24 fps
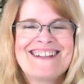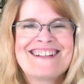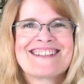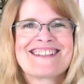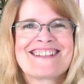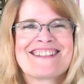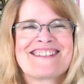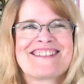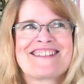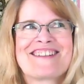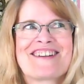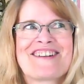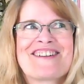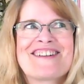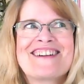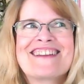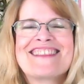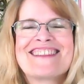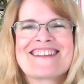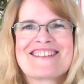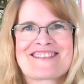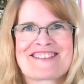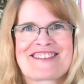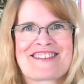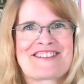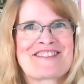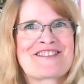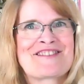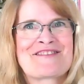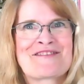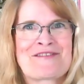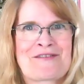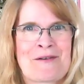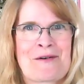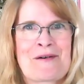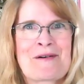Sorry, there's a
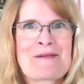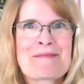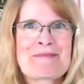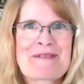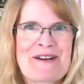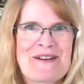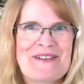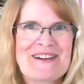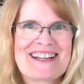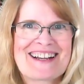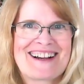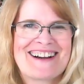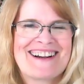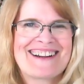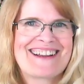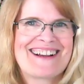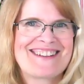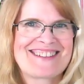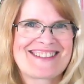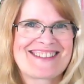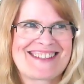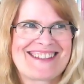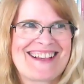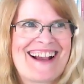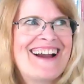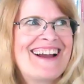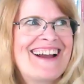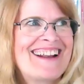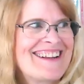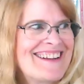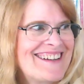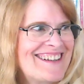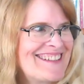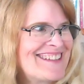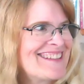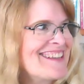storm going on outside
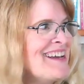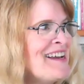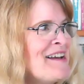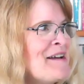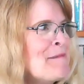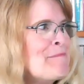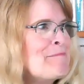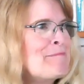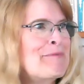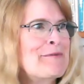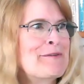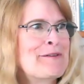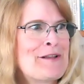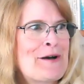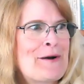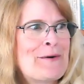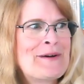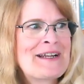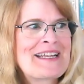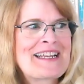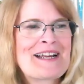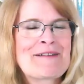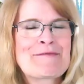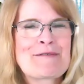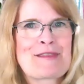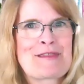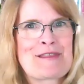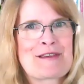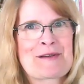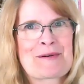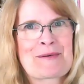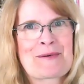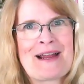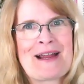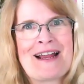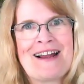and it's blowing
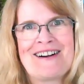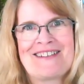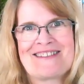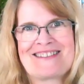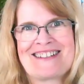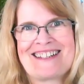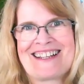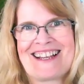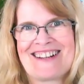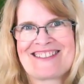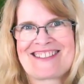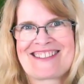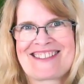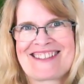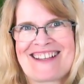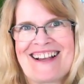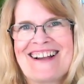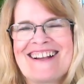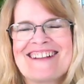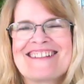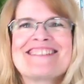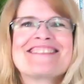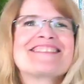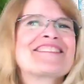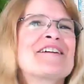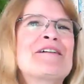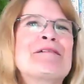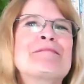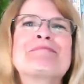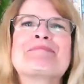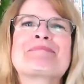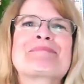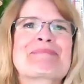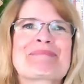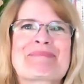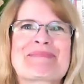everything around outside. So
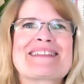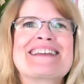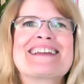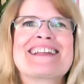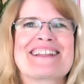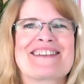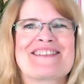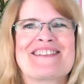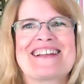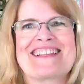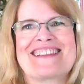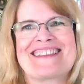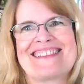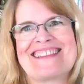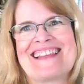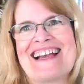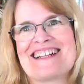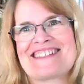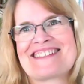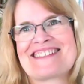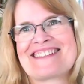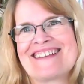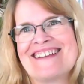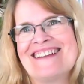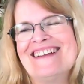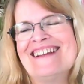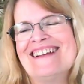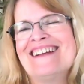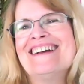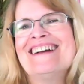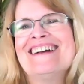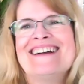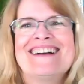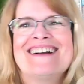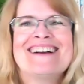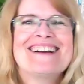anyway, that's
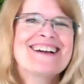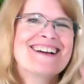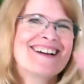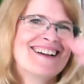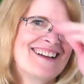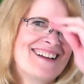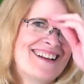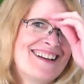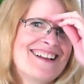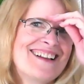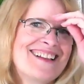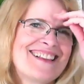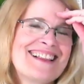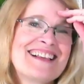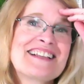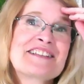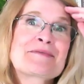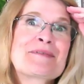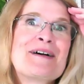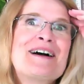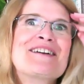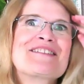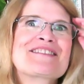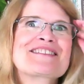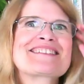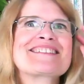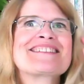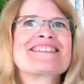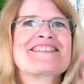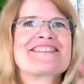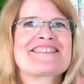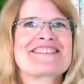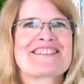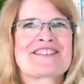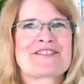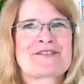why I was a
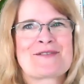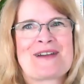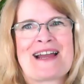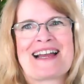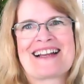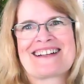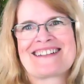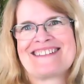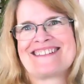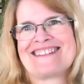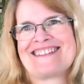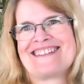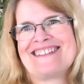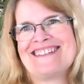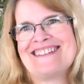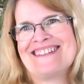little distracted.